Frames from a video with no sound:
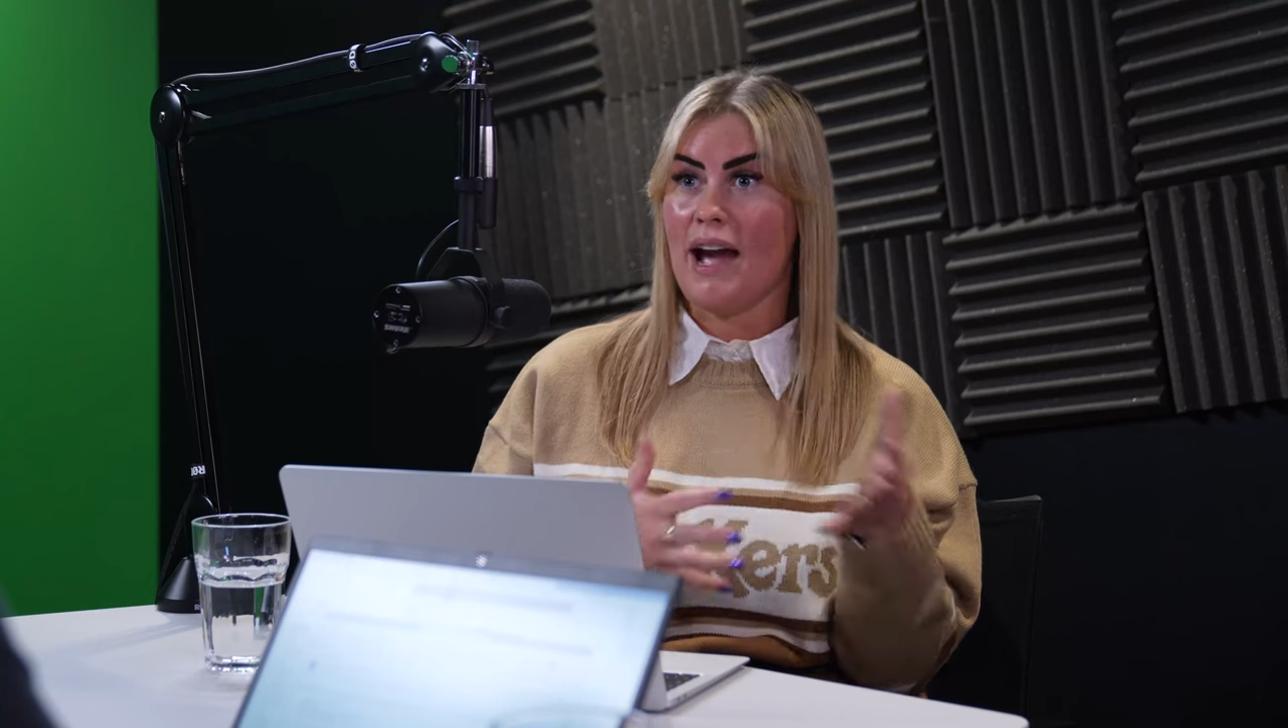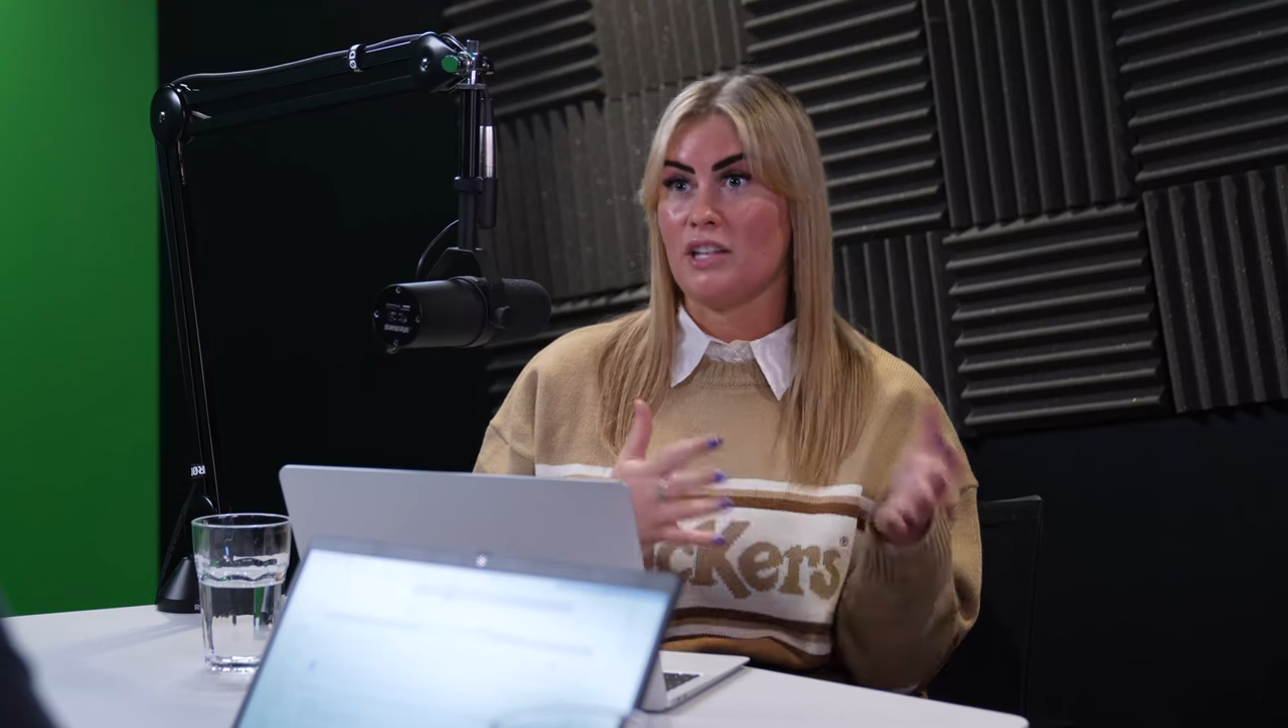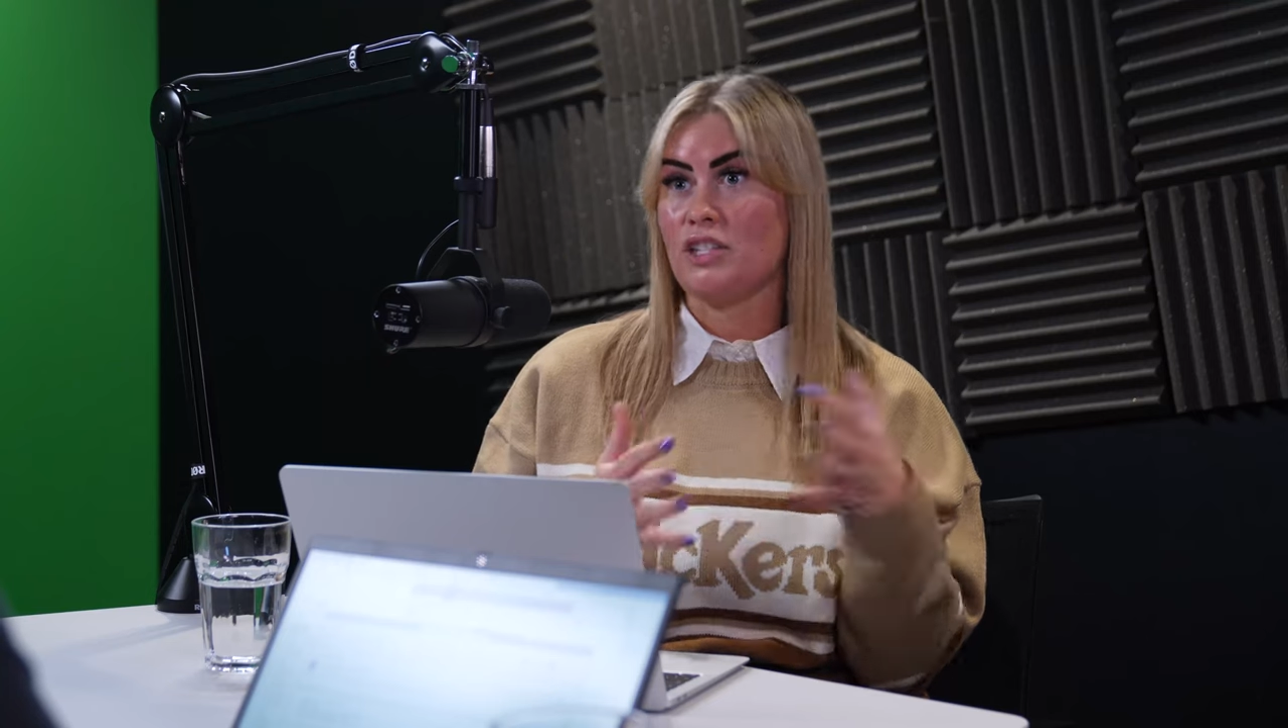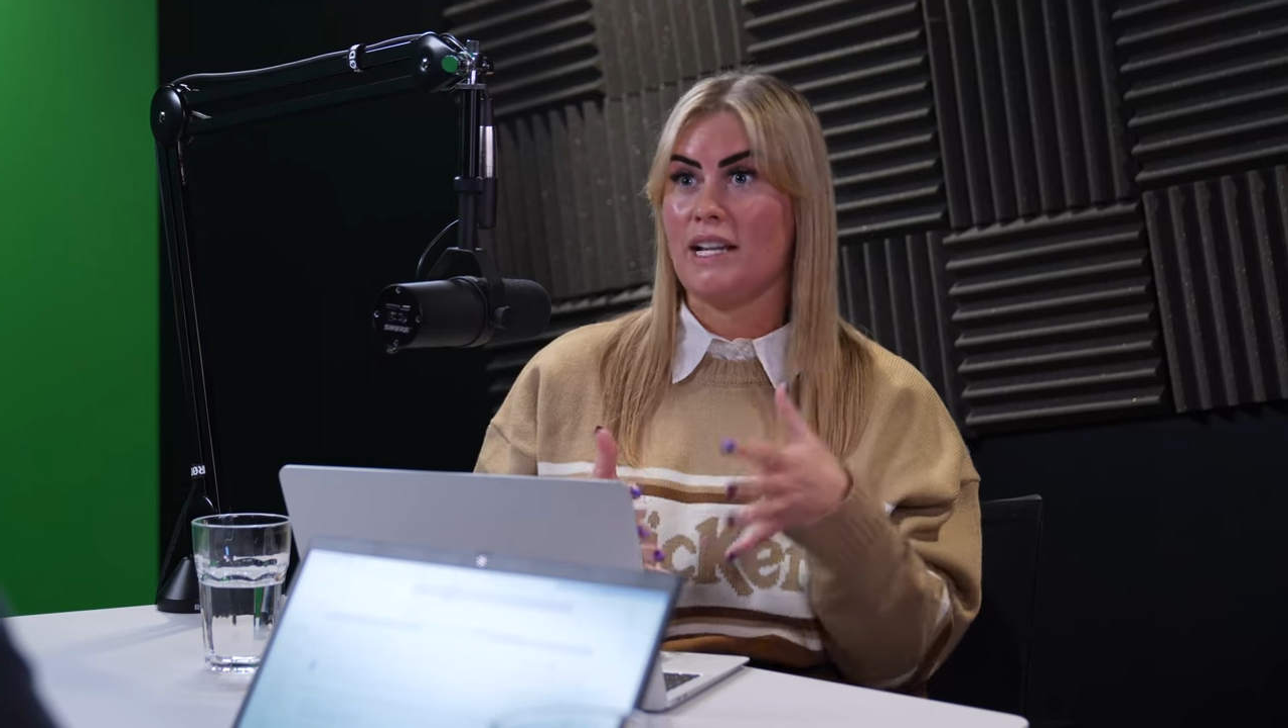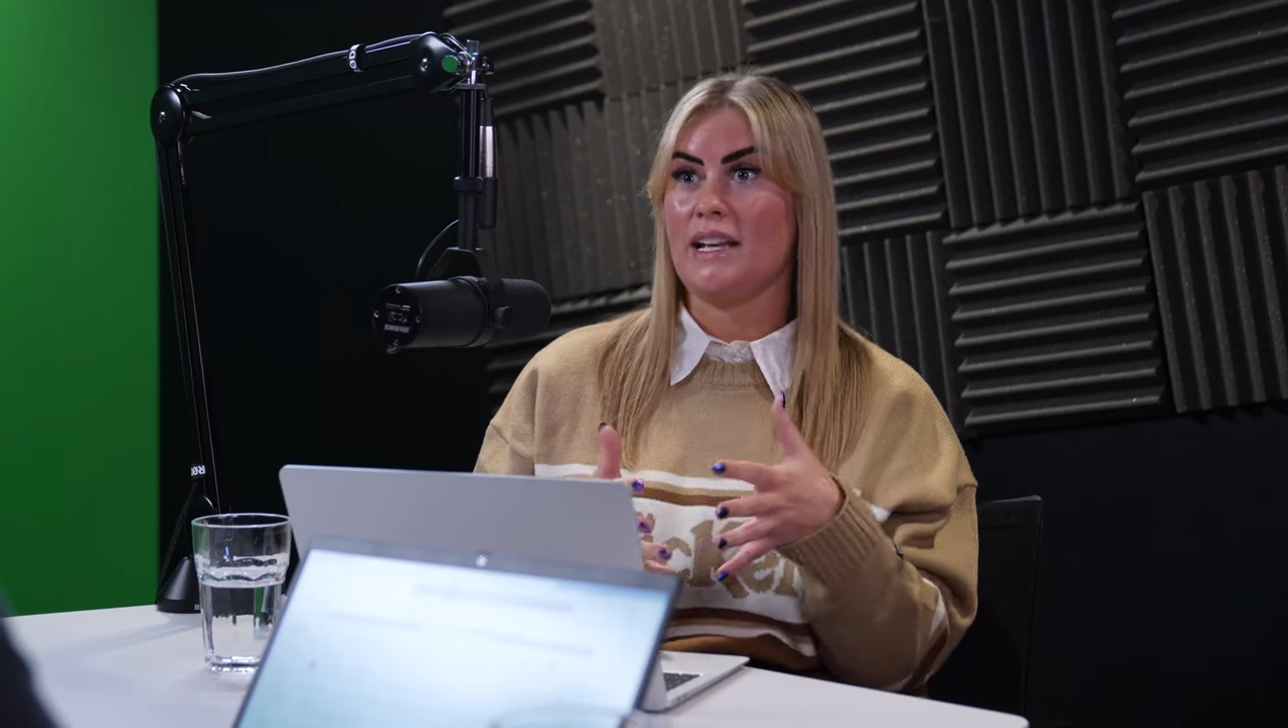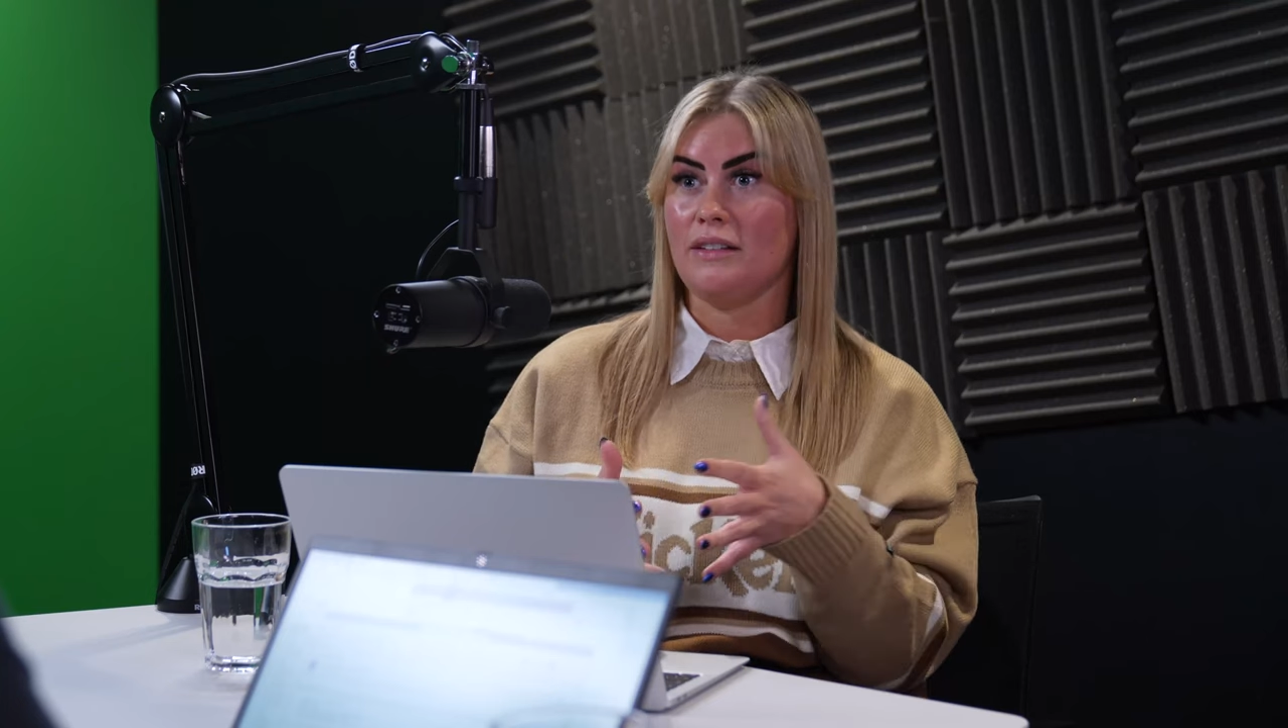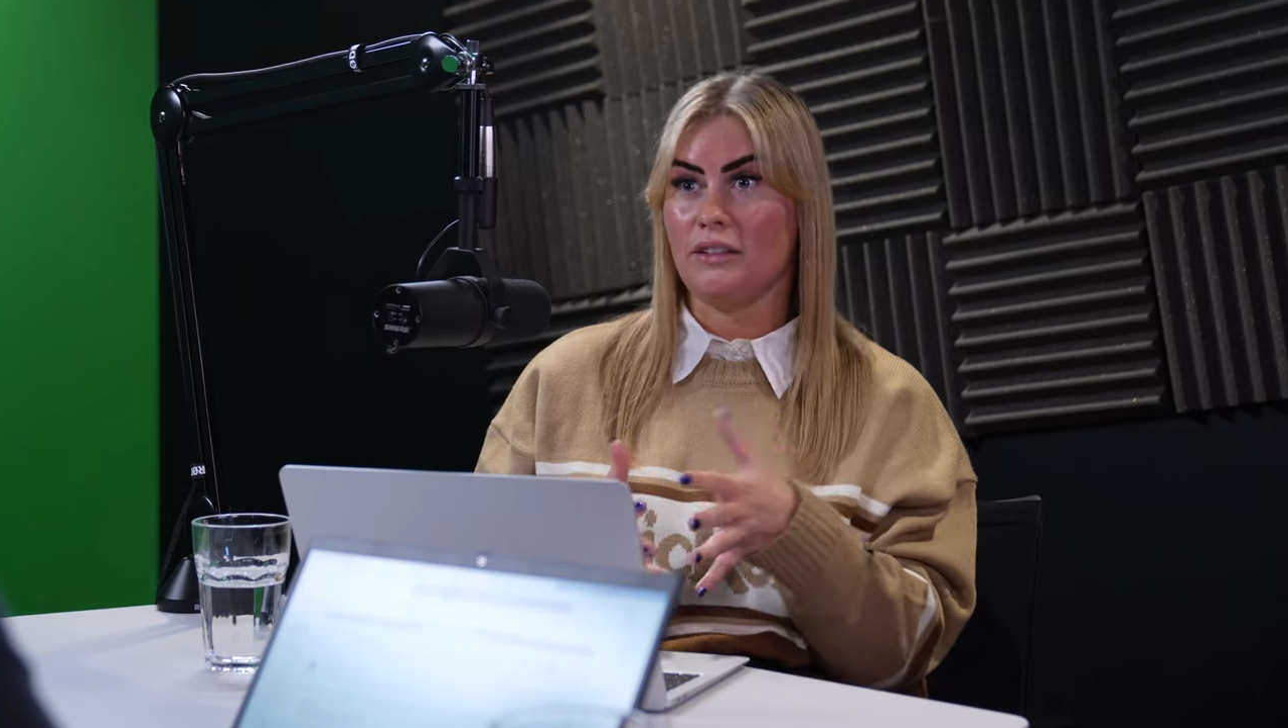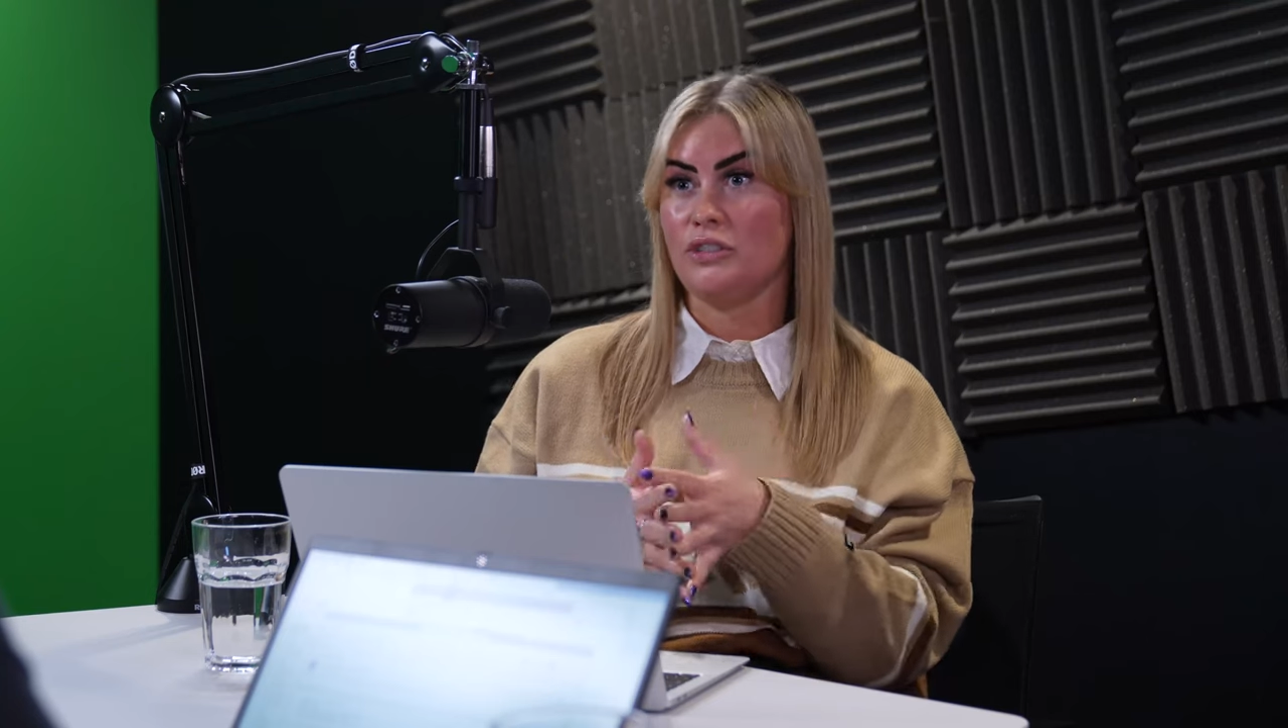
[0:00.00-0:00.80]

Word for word: actually